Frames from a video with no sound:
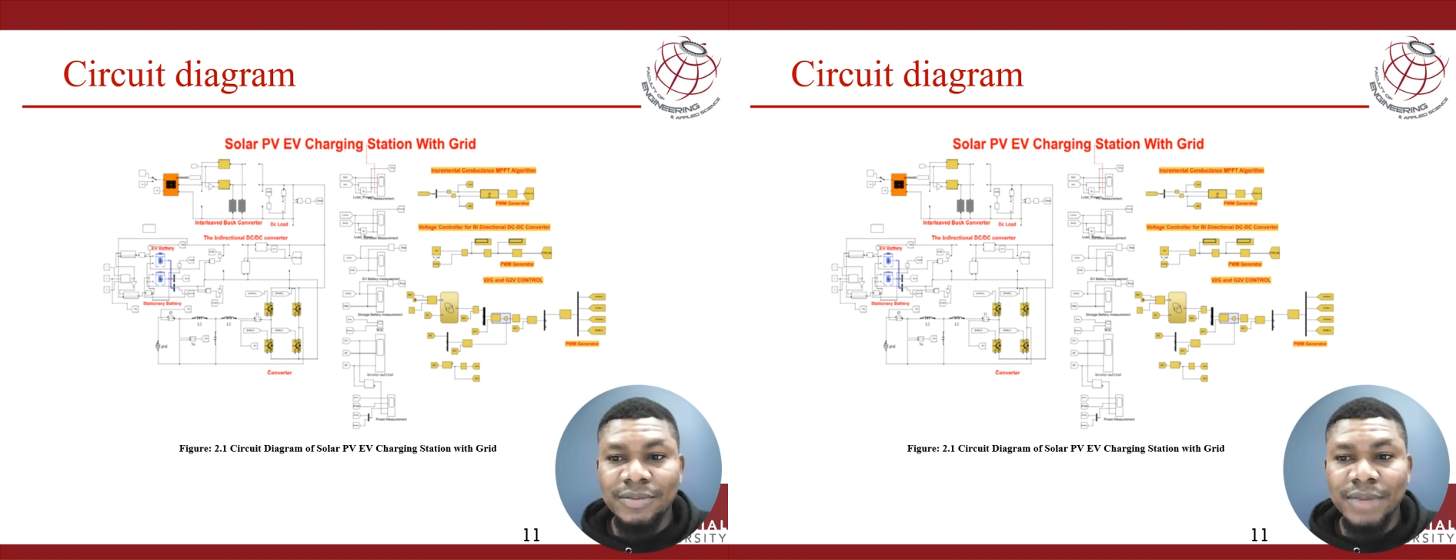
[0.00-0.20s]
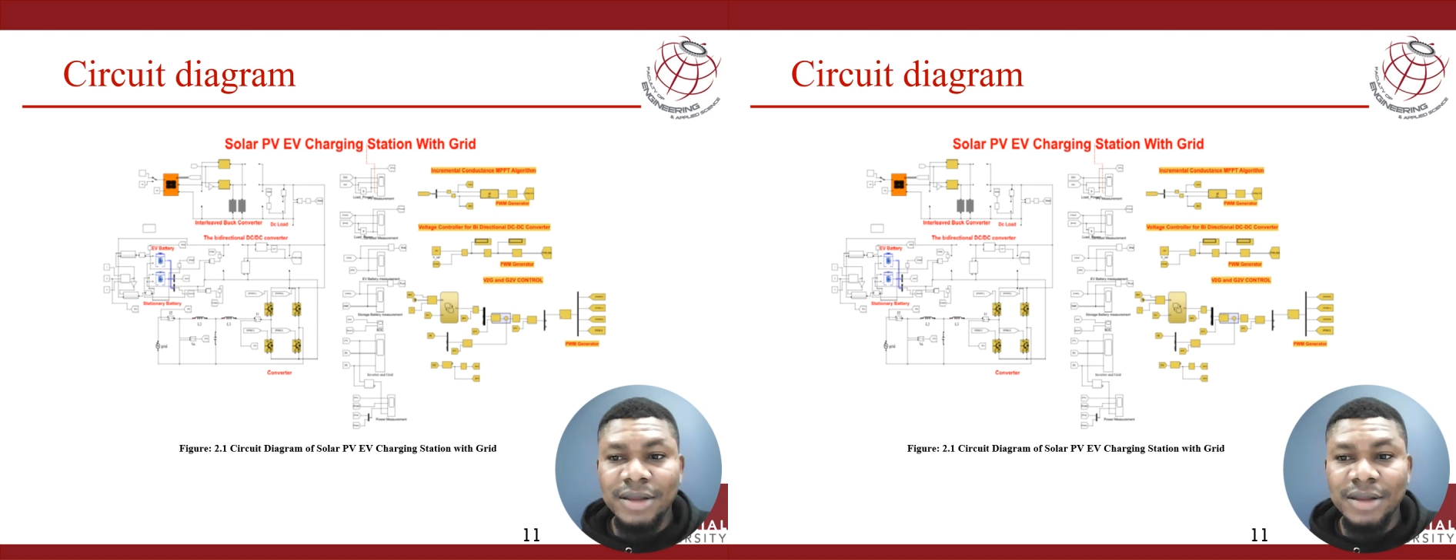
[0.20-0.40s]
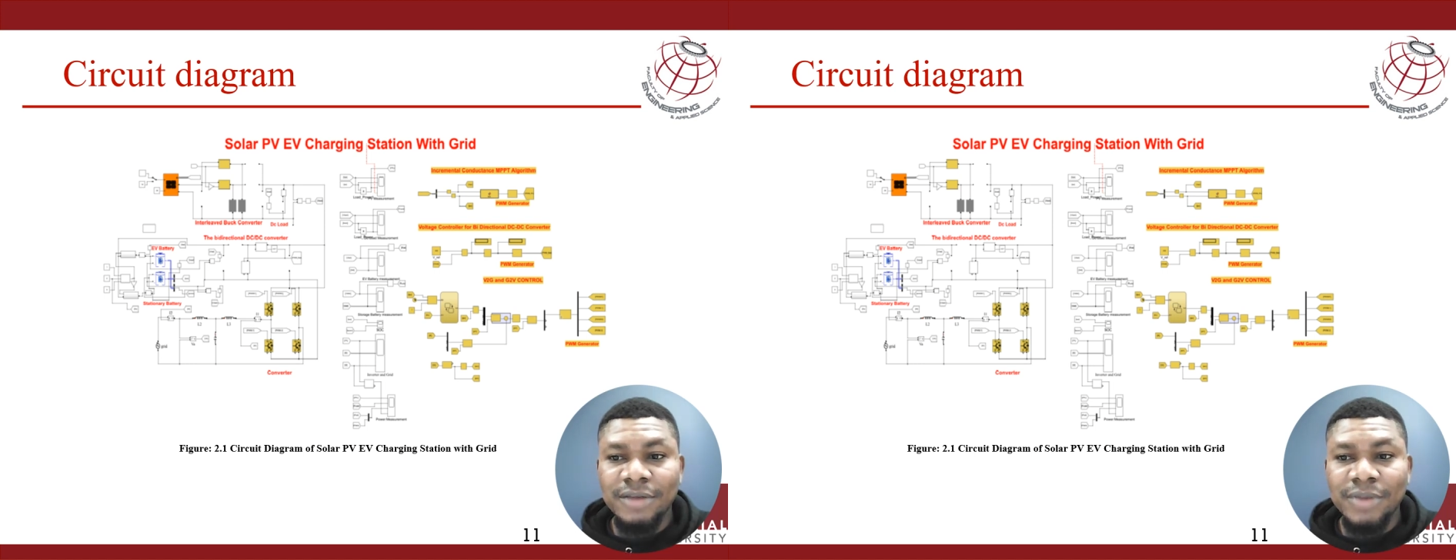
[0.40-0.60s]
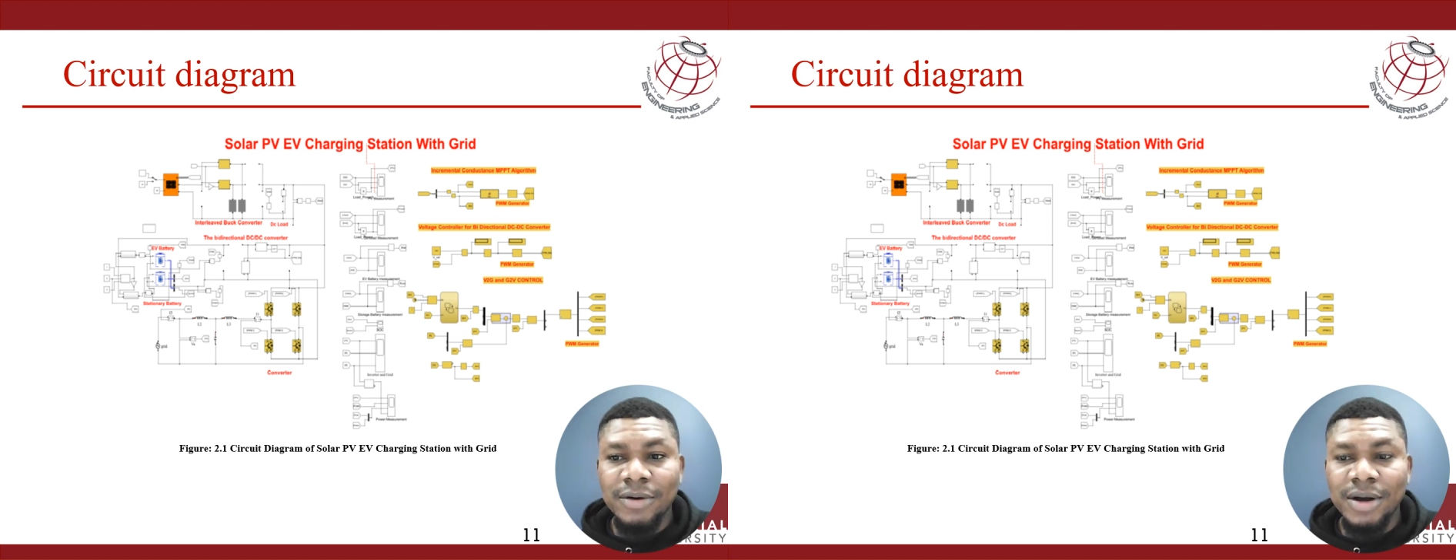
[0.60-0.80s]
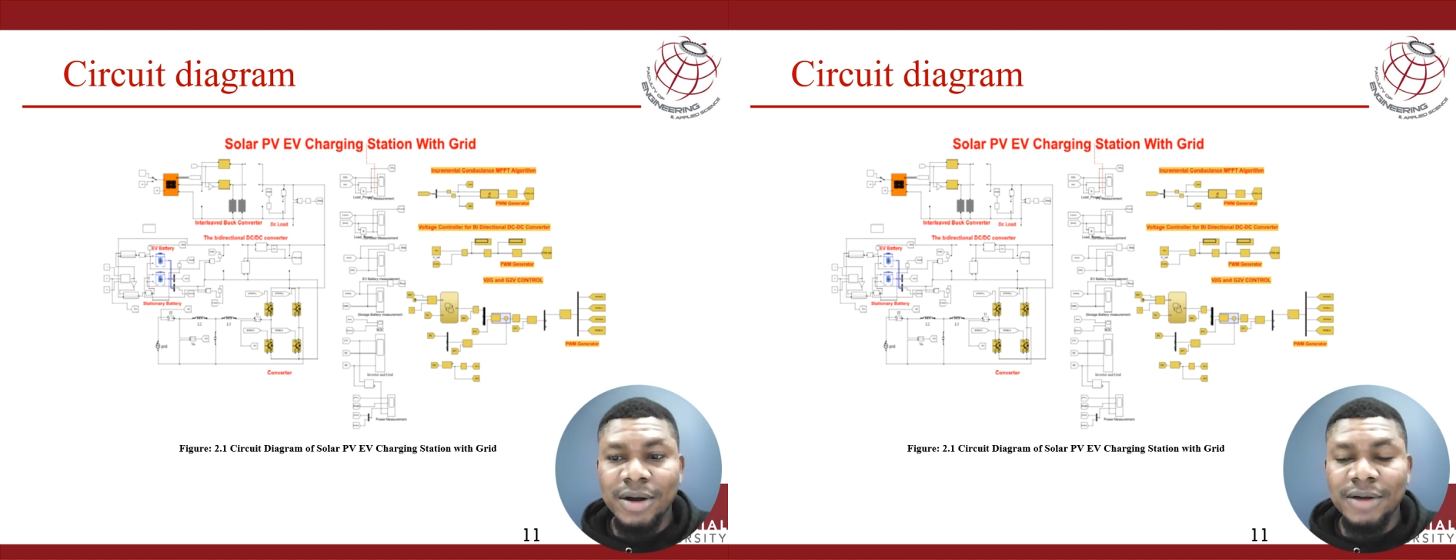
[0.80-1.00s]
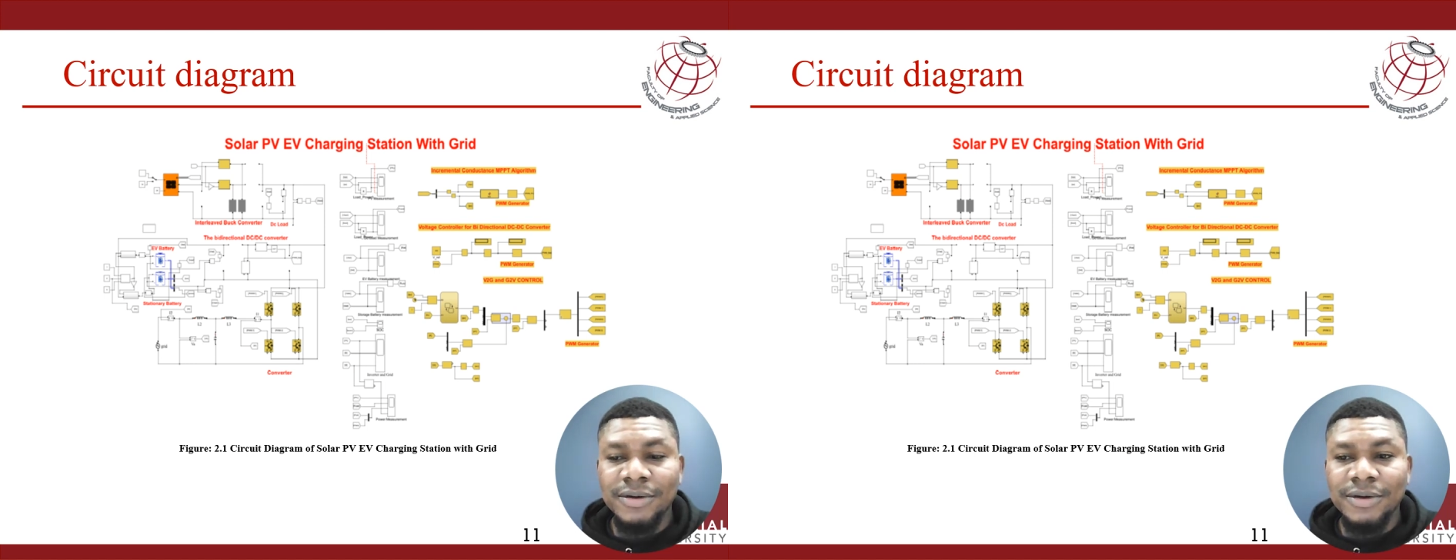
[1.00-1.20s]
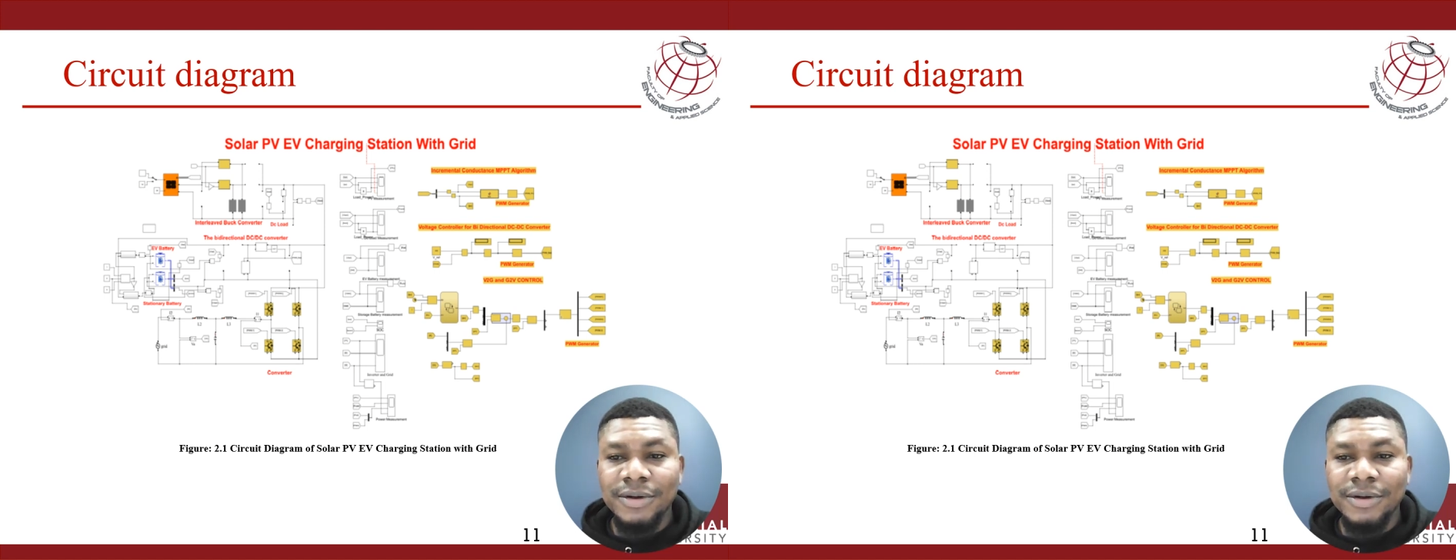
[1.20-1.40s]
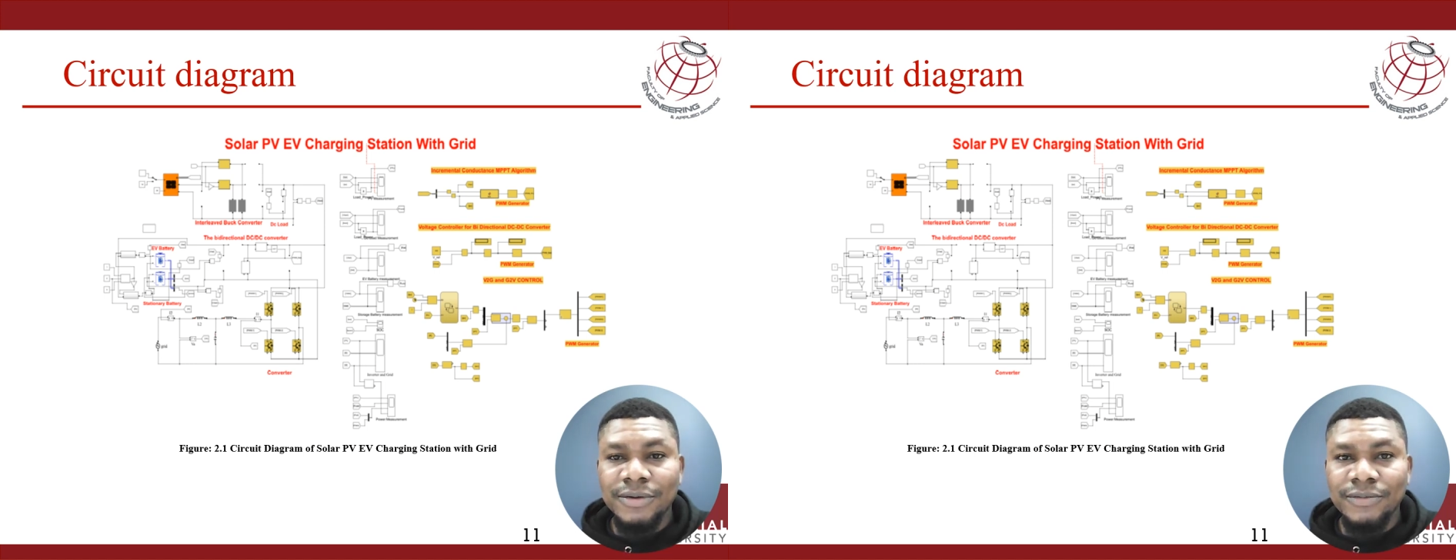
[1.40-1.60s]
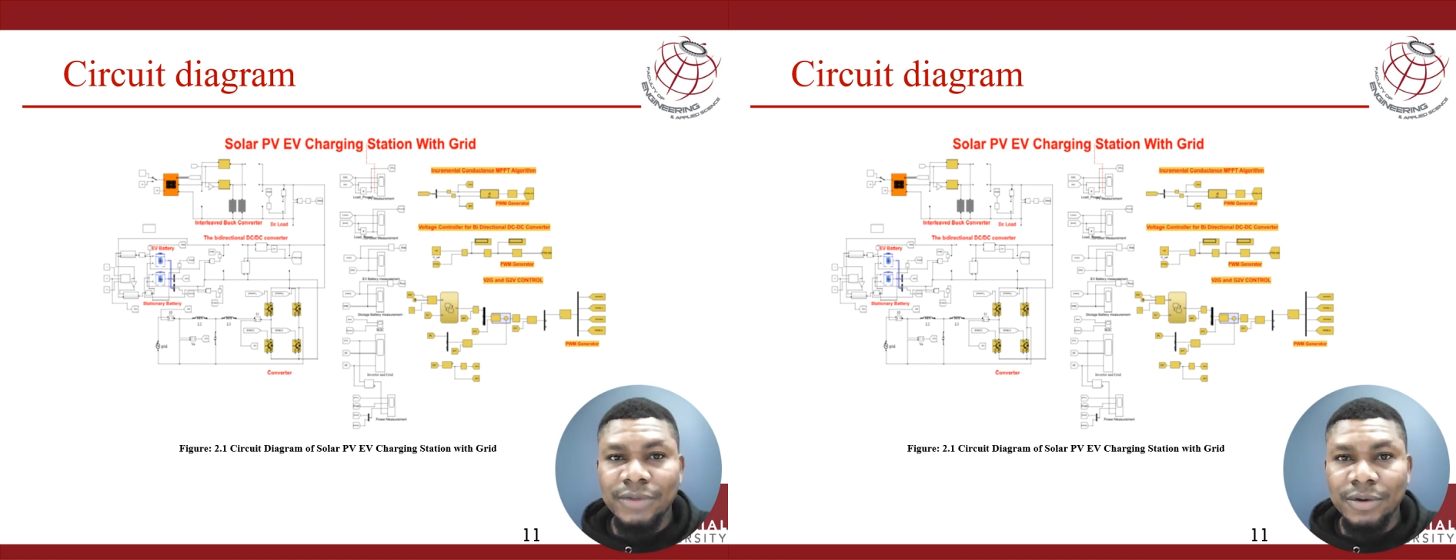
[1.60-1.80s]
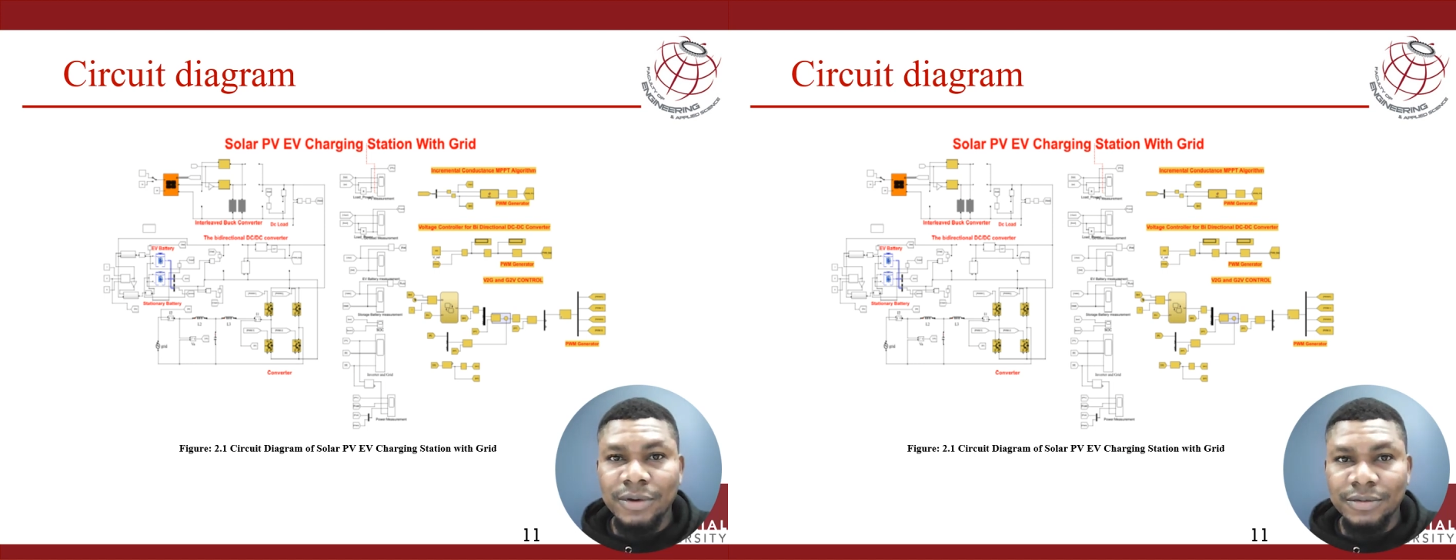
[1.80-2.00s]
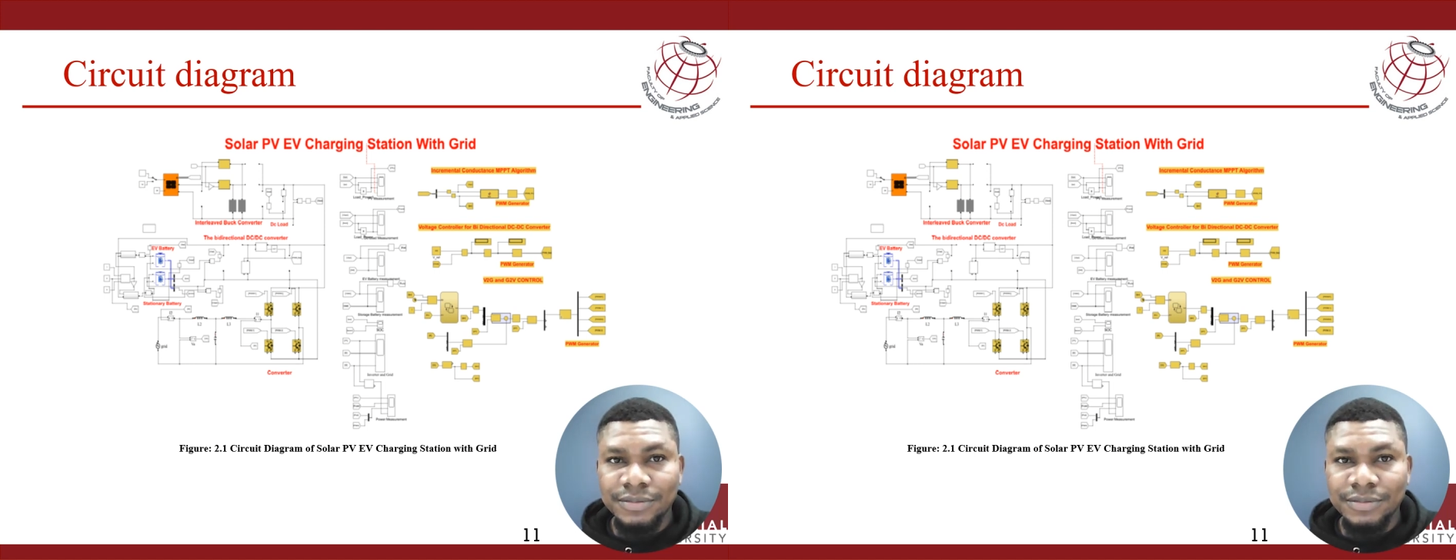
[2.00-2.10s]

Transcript: manage power flow.